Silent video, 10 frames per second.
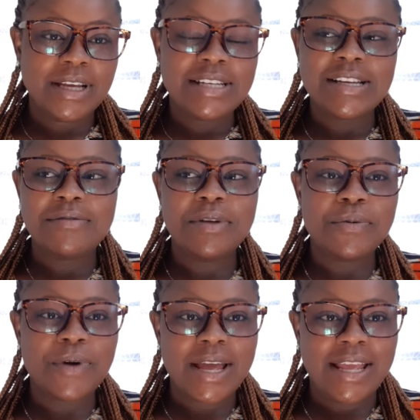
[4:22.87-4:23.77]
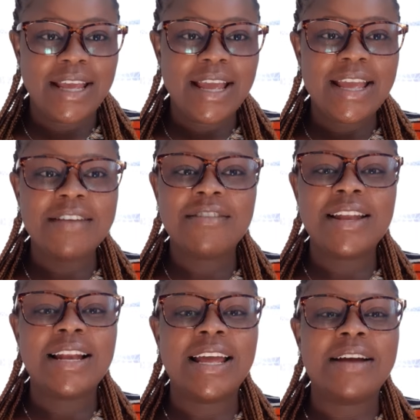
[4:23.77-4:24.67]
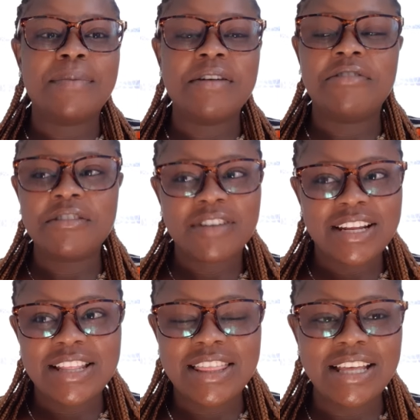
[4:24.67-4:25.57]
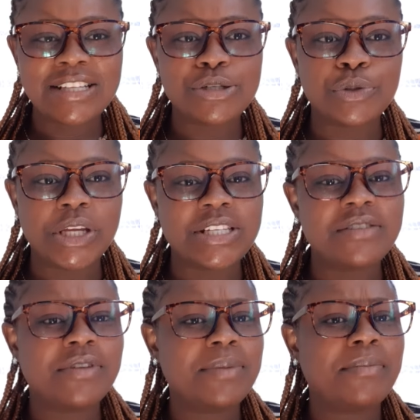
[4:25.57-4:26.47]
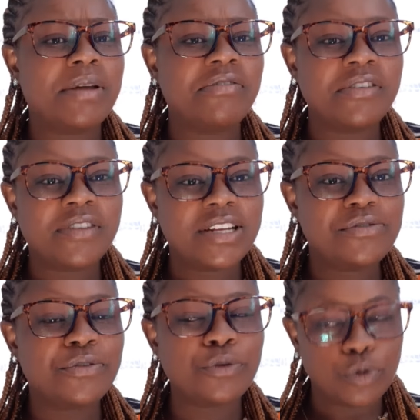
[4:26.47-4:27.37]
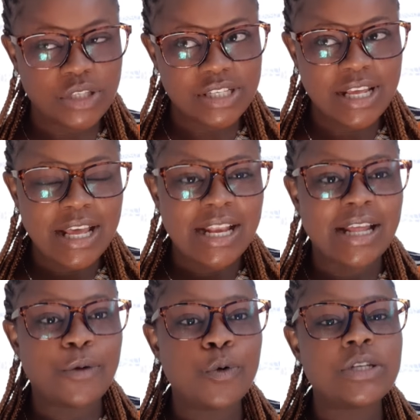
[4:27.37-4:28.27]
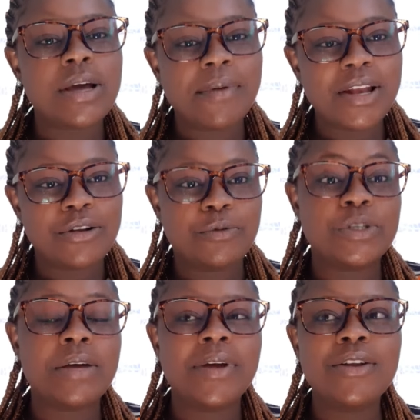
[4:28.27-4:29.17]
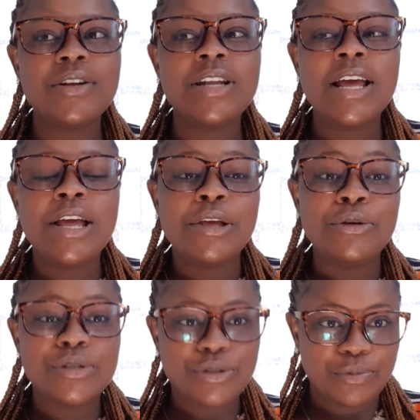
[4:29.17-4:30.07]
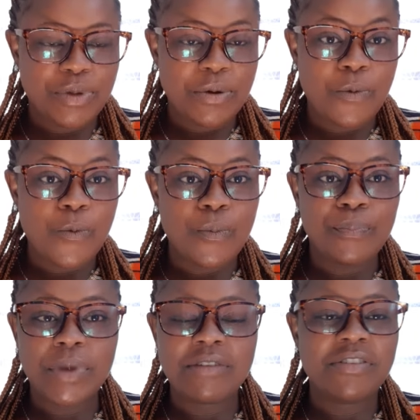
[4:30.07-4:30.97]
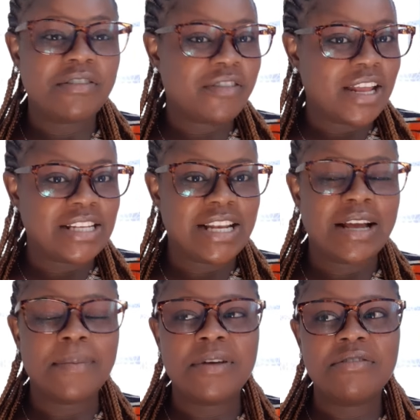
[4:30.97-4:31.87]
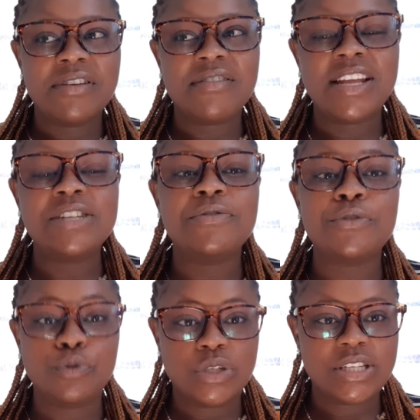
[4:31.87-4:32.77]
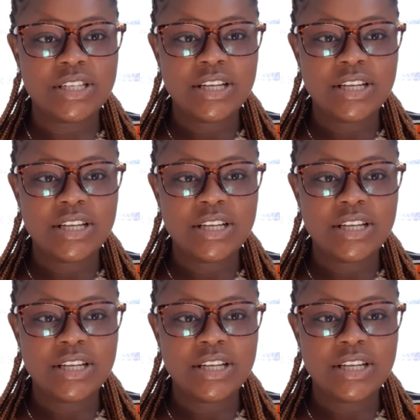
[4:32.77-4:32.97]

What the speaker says: Tell me why. Even like my favorite things to eat, even my favorite fruit, like watermelon used to be my favorite fruit.